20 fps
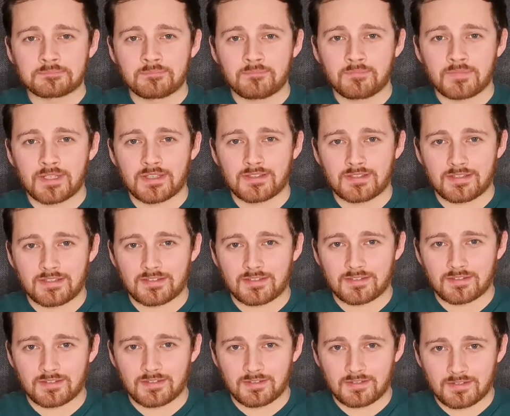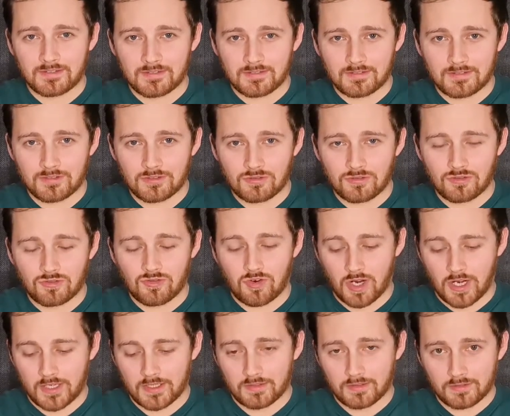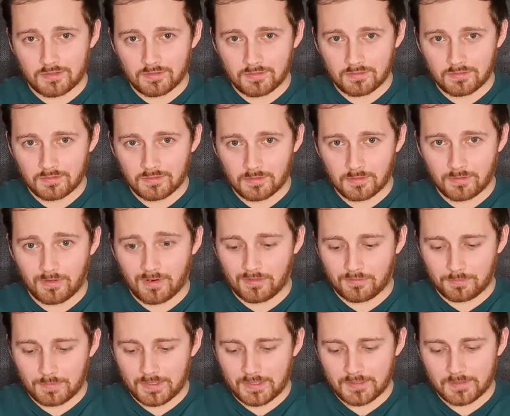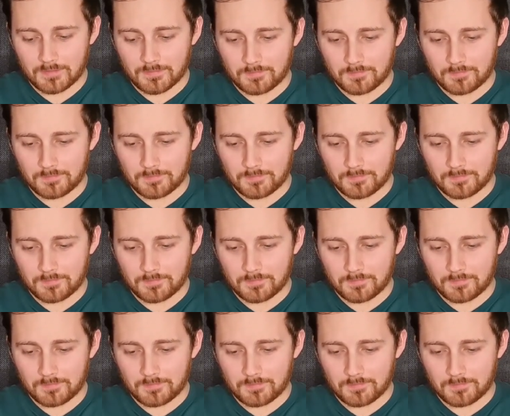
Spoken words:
since trying craft beer.